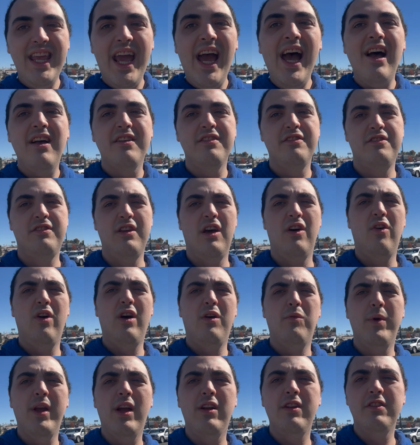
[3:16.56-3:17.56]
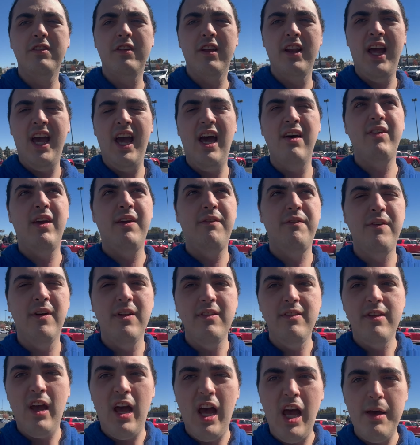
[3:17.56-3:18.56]
yeah, so um, we are just gonna have a fun
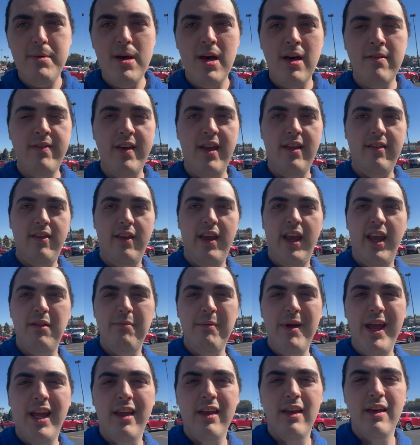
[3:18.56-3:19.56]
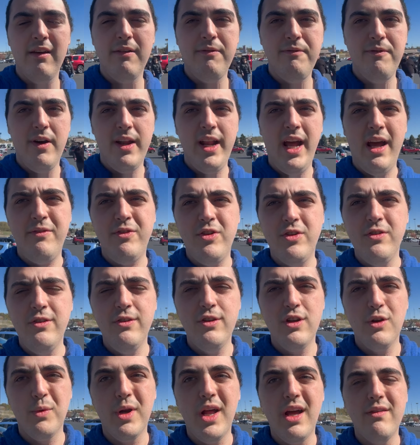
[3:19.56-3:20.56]
time of it and make a fun
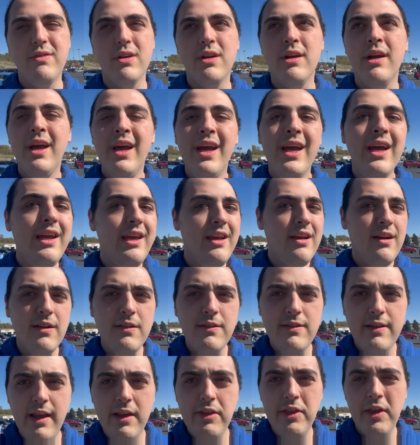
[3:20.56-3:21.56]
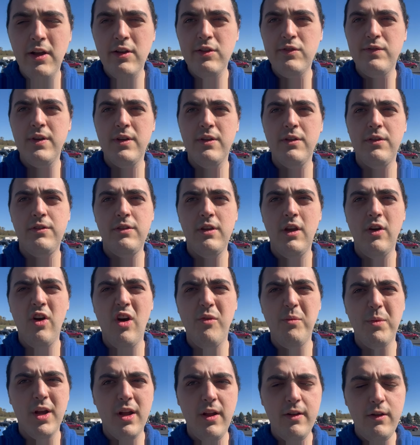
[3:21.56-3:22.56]
afternoon or whatever here in Saint Clairsville. So
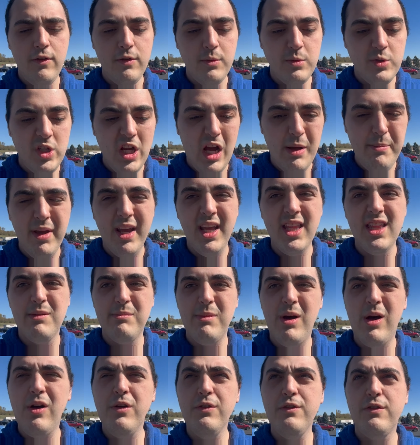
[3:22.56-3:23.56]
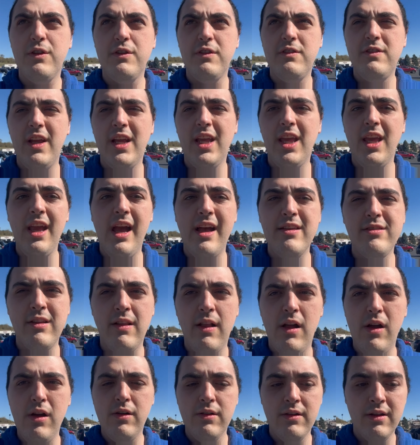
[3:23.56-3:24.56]
um, we're gonna do some shopping at the mall. So I'll just take you guys
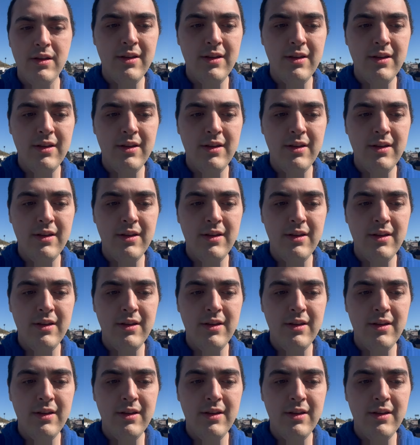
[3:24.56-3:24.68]
along.